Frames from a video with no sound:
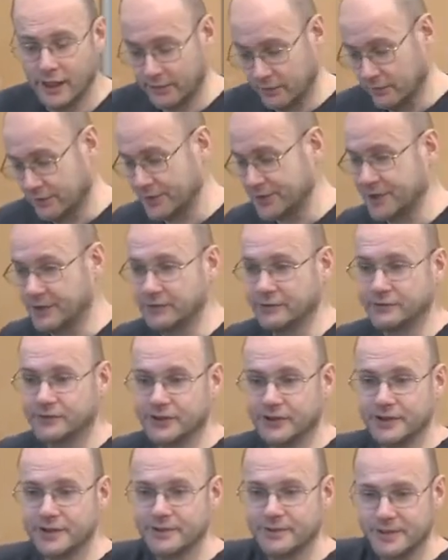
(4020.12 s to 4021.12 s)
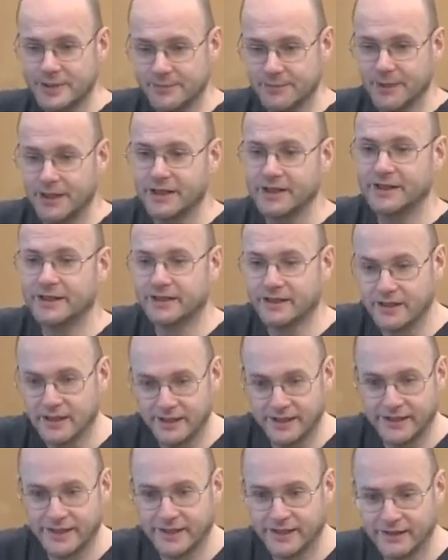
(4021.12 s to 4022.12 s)
also trying to explain it and
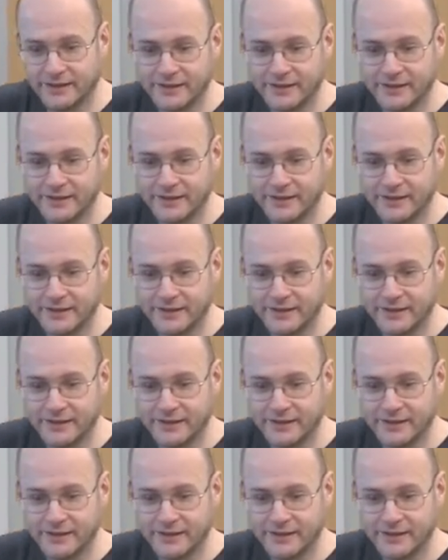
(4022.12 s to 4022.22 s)
clean it,